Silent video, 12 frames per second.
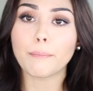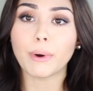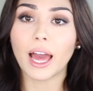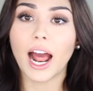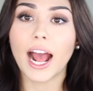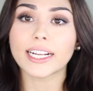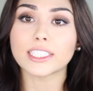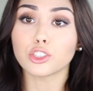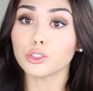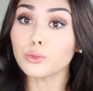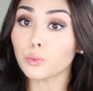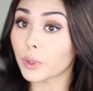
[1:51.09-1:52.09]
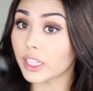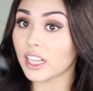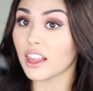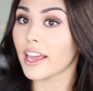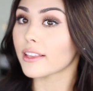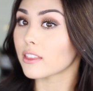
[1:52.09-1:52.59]
But I do really
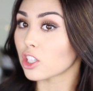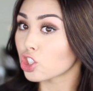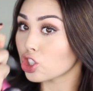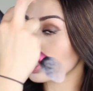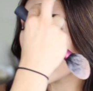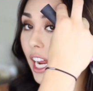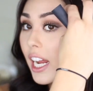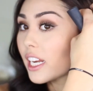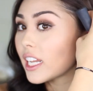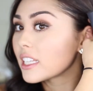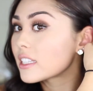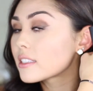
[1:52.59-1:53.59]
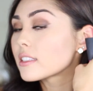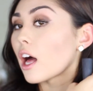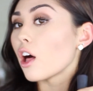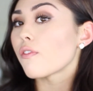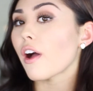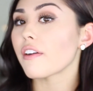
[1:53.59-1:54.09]
like the shade itself.